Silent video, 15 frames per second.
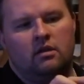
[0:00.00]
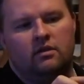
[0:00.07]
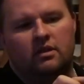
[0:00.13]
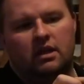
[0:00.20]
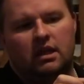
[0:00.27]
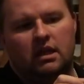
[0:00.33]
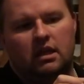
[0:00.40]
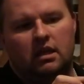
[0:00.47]

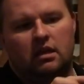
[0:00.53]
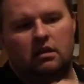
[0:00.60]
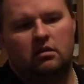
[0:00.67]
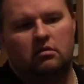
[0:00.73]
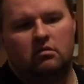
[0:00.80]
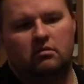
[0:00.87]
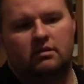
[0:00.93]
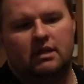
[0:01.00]

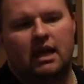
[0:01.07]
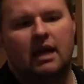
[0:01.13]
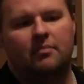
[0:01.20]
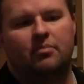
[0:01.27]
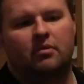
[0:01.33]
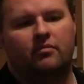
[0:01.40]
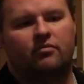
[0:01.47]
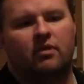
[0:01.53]
the
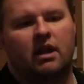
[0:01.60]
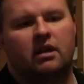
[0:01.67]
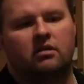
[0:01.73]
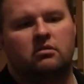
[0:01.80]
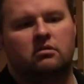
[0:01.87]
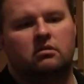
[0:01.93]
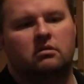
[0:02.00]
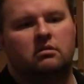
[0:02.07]
type of
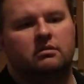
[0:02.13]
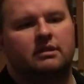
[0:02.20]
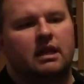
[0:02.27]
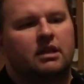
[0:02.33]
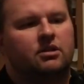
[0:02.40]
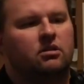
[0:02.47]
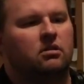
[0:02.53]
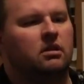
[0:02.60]
reticle
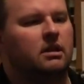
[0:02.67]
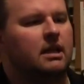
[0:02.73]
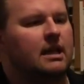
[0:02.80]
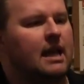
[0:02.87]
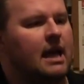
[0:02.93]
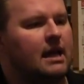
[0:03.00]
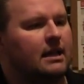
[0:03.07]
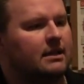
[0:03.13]
that you're
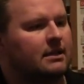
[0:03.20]
looking at.